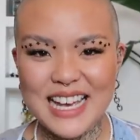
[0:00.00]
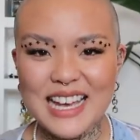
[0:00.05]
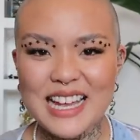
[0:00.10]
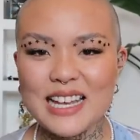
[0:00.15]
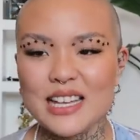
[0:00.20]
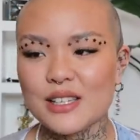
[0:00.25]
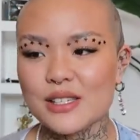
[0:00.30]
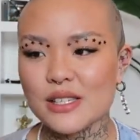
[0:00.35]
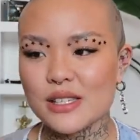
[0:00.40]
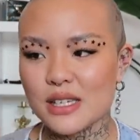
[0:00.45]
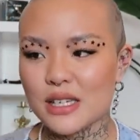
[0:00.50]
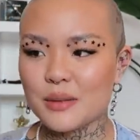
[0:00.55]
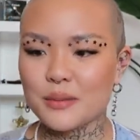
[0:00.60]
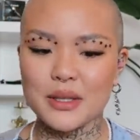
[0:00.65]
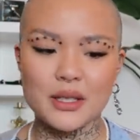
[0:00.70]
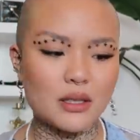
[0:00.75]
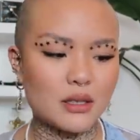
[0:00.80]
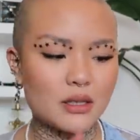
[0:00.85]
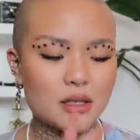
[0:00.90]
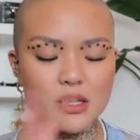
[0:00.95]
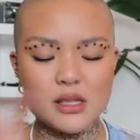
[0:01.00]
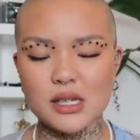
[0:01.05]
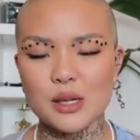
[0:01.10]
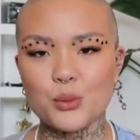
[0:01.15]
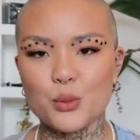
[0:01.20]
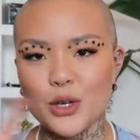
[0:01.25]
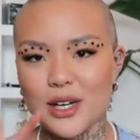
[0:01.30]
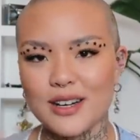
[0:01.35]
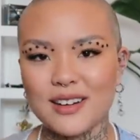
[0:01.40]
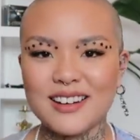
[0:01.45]
It's gonna be
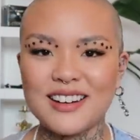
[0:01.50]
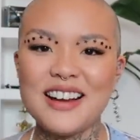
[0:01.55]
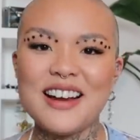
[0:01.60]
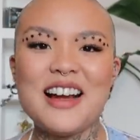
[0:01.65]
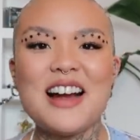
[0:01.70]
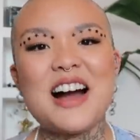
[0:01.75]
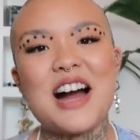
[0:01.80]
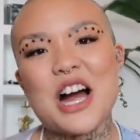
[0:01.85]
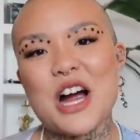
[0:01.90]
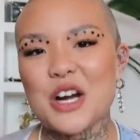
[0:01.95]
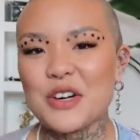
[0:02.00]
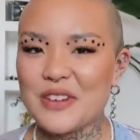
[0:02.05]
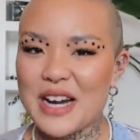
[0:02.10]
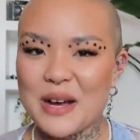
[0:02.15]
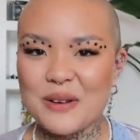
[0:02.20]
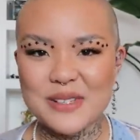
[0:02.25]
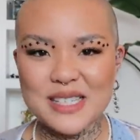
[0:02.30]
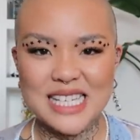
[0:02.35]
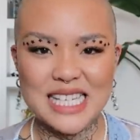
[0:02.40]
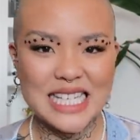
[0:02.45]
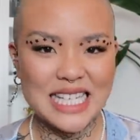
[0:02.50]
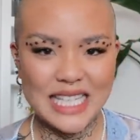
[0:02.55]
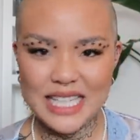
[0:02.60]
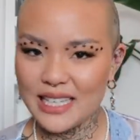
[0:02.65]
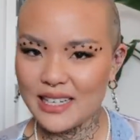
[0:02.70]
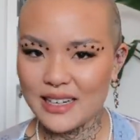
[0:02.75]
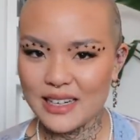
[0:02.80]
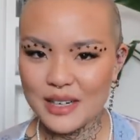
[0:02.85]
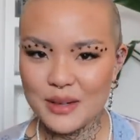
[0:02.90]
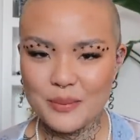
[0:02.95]
somewhere around
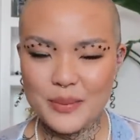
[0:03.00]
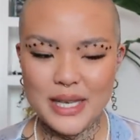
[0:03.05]
here.